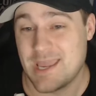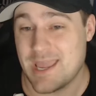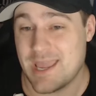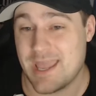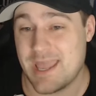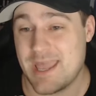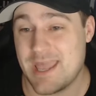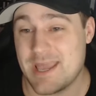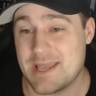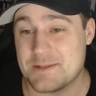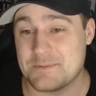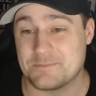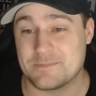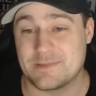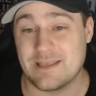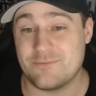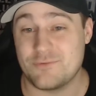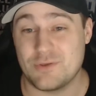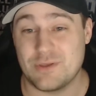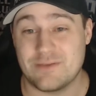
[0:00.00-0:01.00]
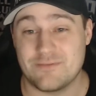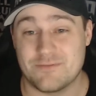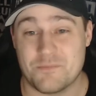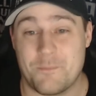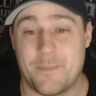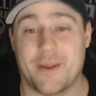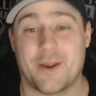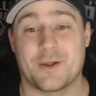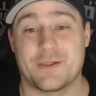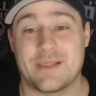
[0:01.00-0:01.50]
and give you even
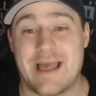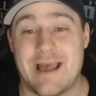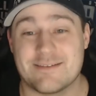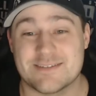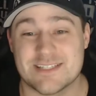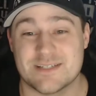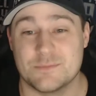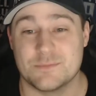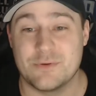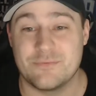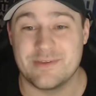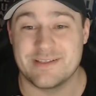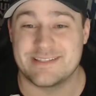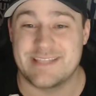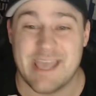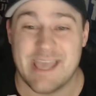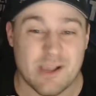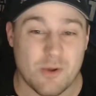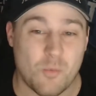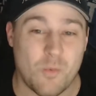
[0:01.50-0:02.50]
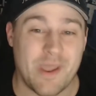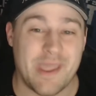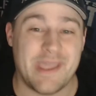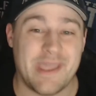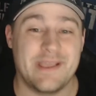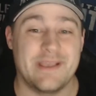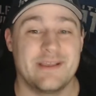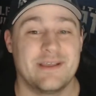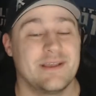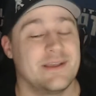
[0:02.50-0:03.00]
bigger laughs in the movie and
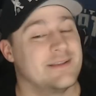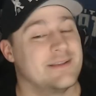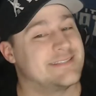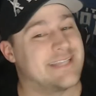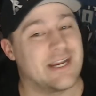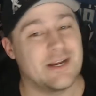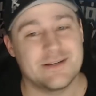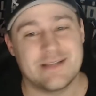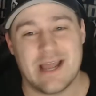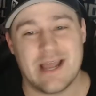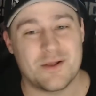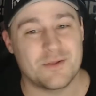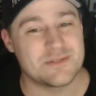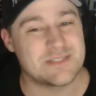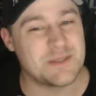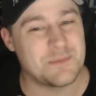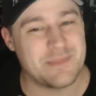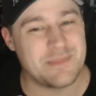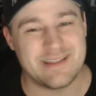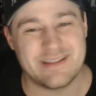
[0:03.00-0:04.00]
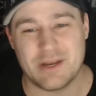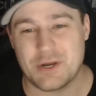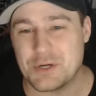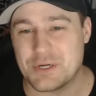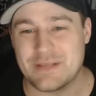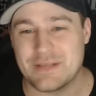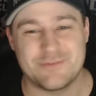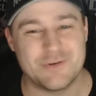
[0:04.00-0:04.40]
tear down some of that narrative.